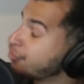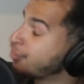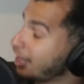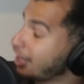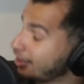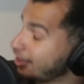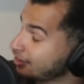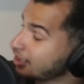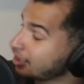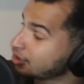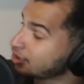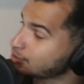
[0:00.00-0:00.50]

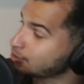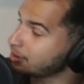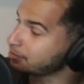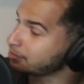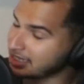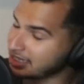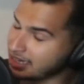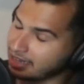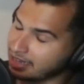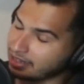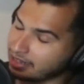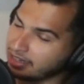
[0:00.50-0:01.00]
That's what I'm
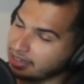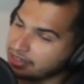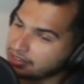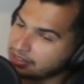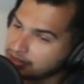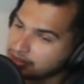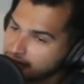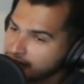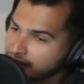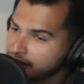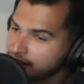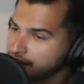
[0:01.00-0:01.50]
saying. Like
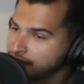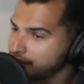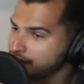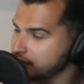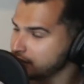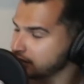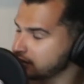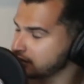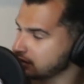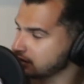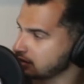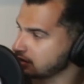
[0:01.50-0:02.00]

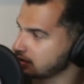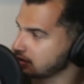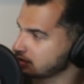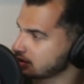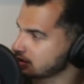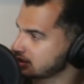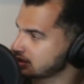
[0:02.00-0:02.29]
even the